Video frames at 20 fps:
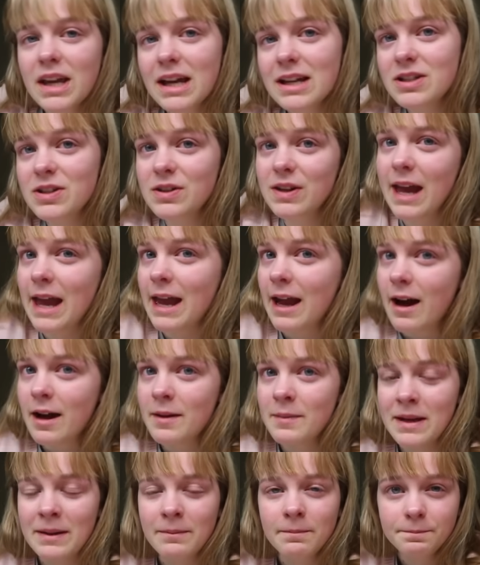It's okay,
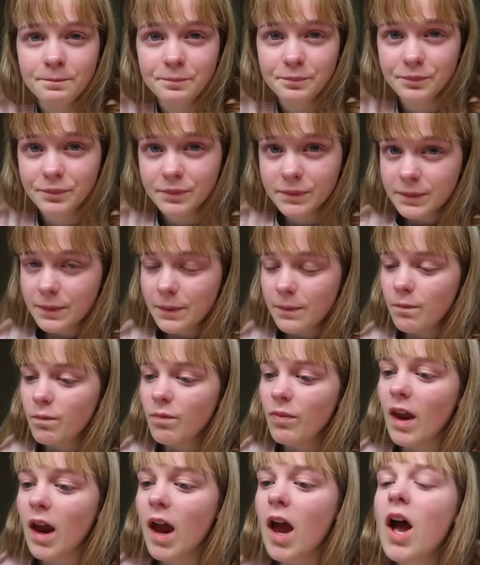I mean,
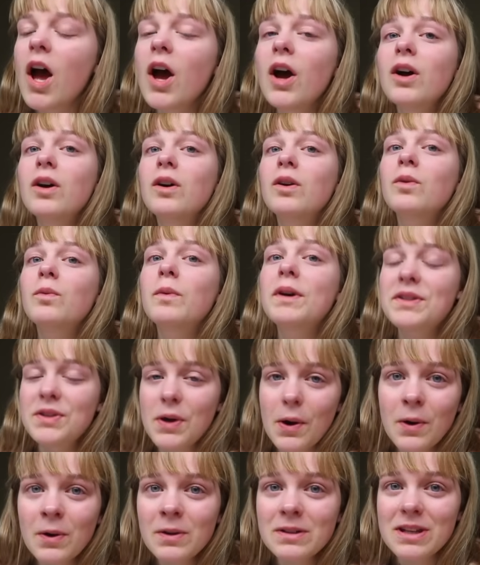we're
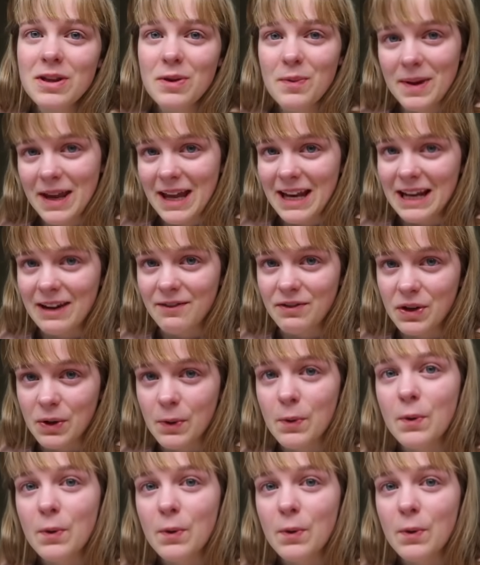told at the beginning of the